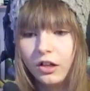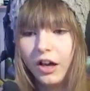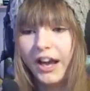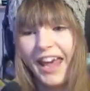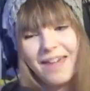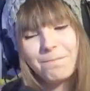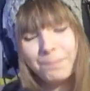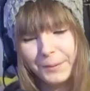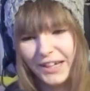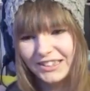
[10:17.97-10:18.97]
I hate
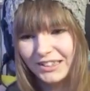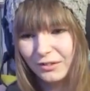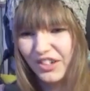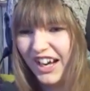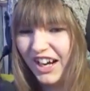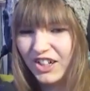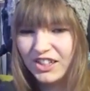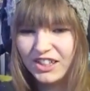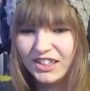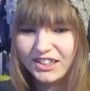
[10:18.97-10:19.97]
bugs as well.
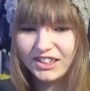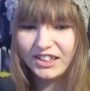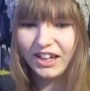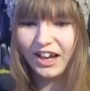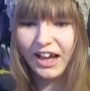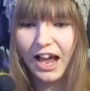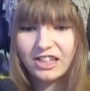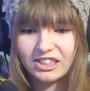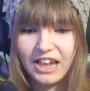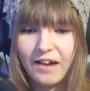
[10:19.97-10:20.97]
I
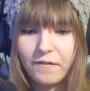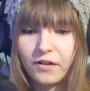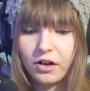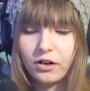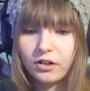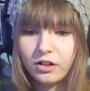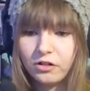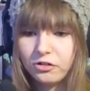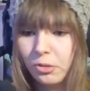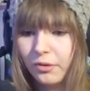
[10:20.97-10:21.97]
actually have a
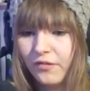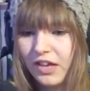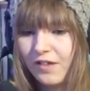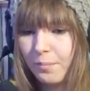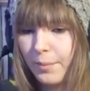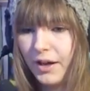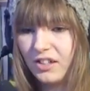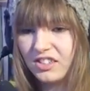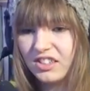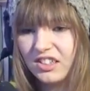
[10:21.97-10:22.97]
horrible fear of
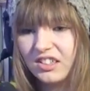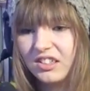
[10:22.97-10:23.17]
bugs.